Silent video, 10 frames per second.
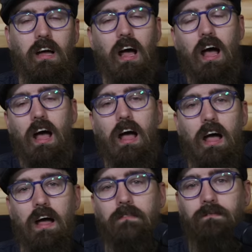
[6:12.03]

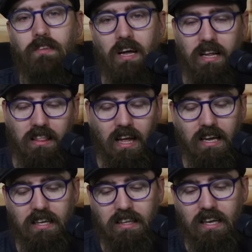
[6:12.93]
Um, and it's like
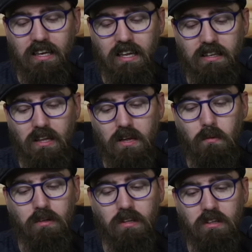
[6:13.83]
he said he, he
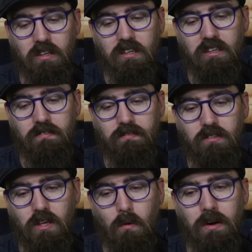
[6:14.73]
wasn't going to
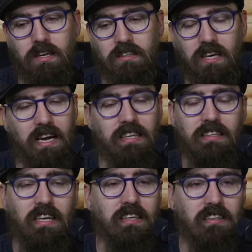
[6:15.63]
go in and change
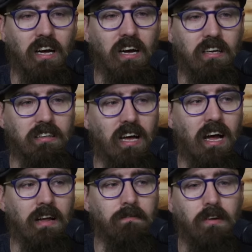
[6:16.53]
things at half
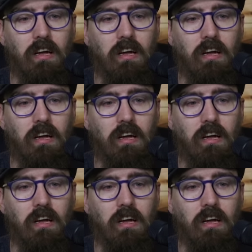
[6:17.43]
time.